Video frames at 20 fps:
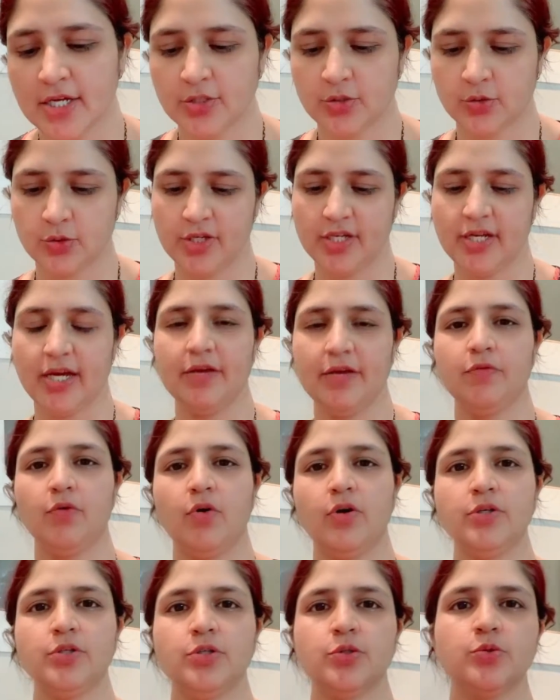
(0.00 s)
Today I
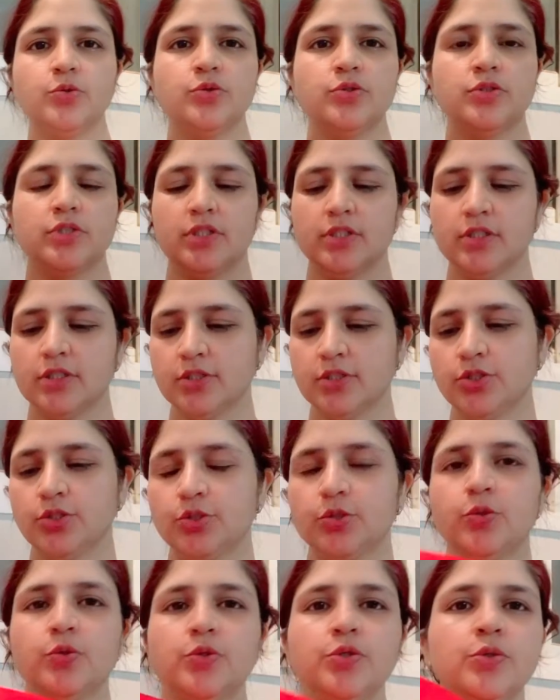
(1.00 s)
want to
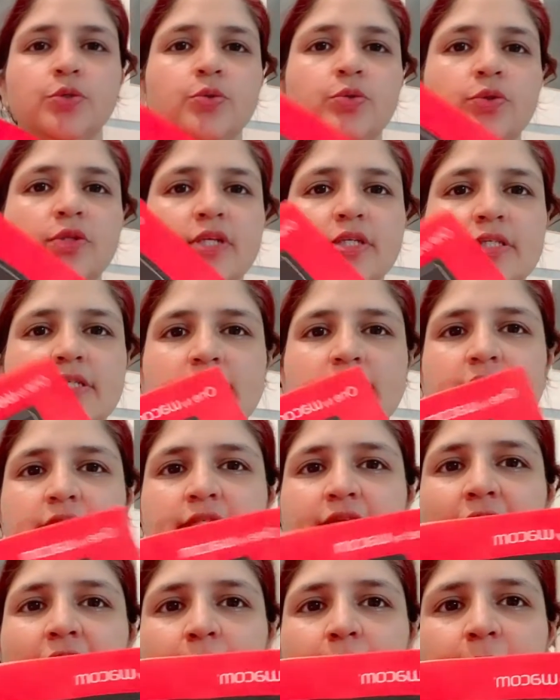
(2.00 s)
show you this
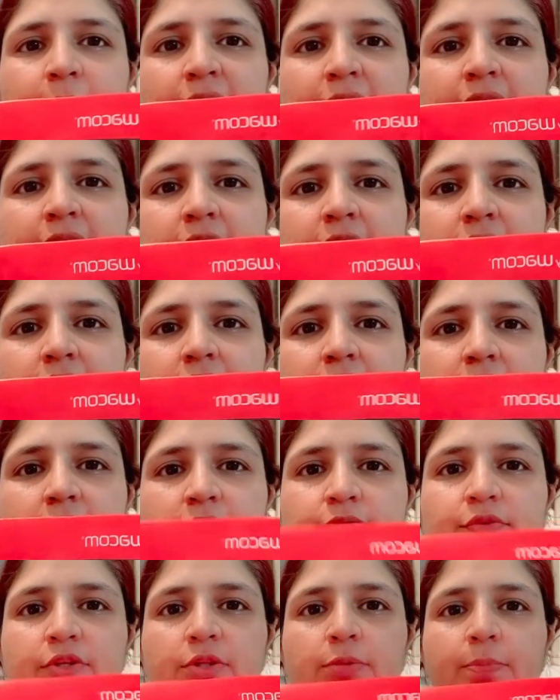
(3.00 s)
tablet
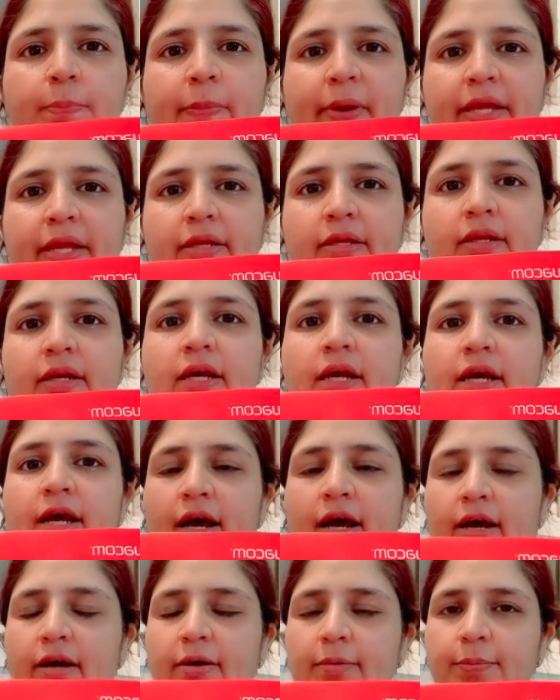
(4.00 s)
with pen
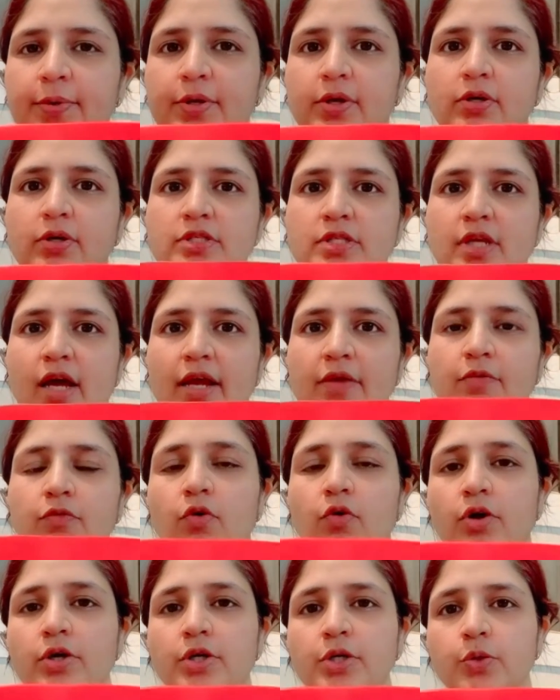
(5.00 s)
because I
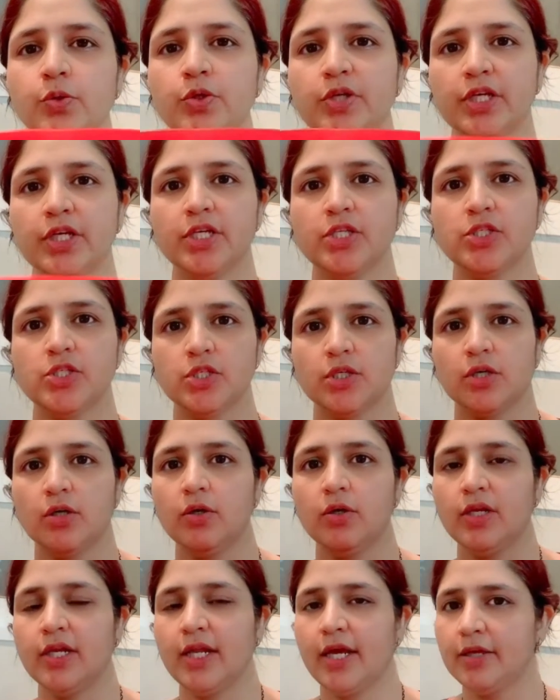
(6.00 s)
want to teach
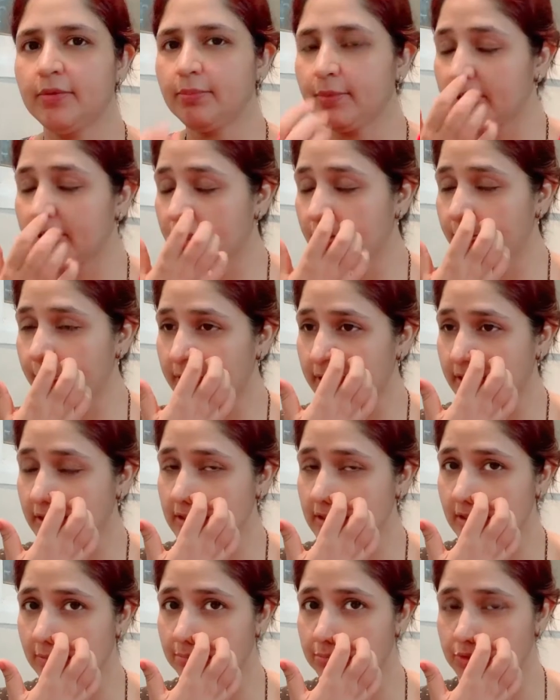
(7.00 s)
online mathematics
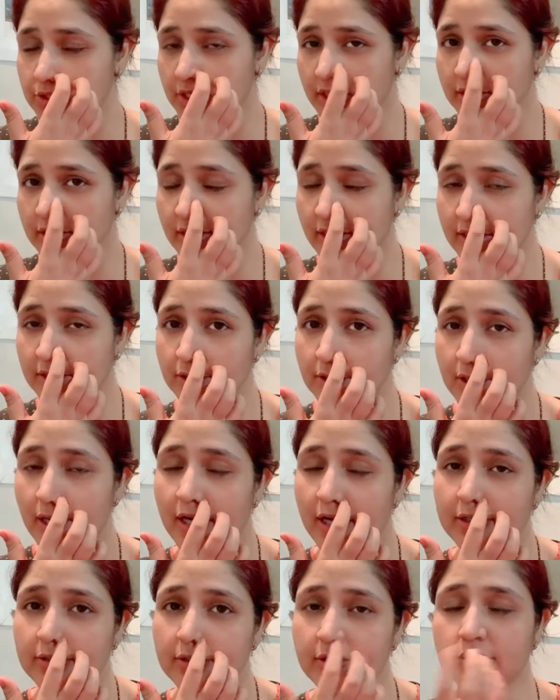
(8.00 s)
subject, and
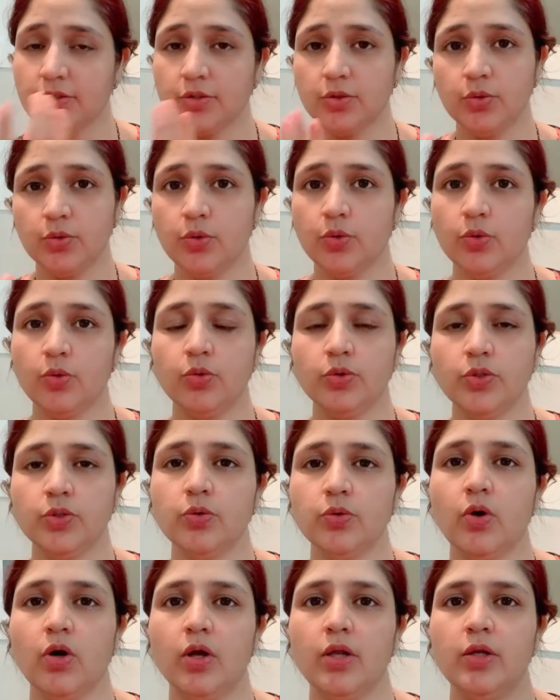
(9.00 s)
I think
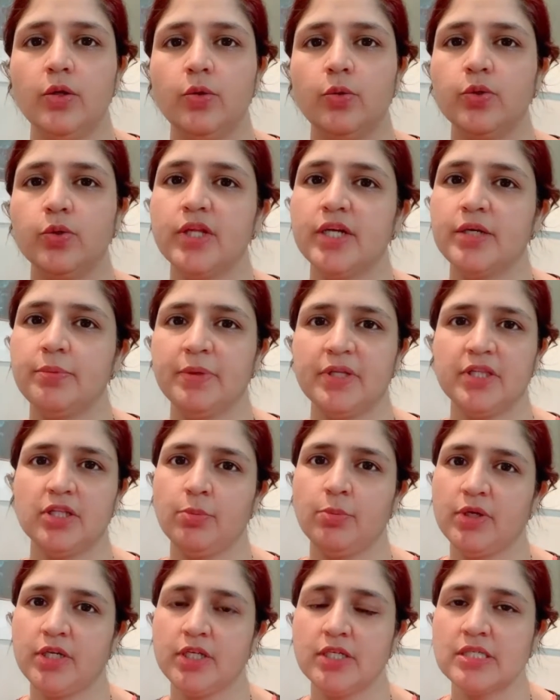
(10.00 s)
you all know that
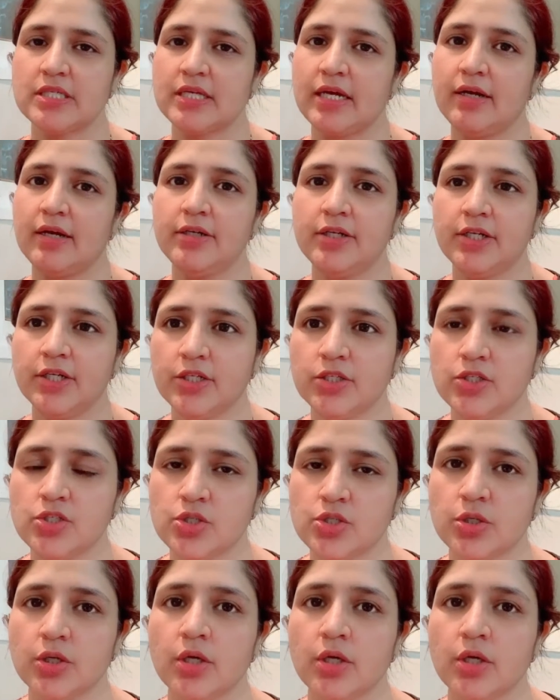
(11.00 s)
mathematics can't teach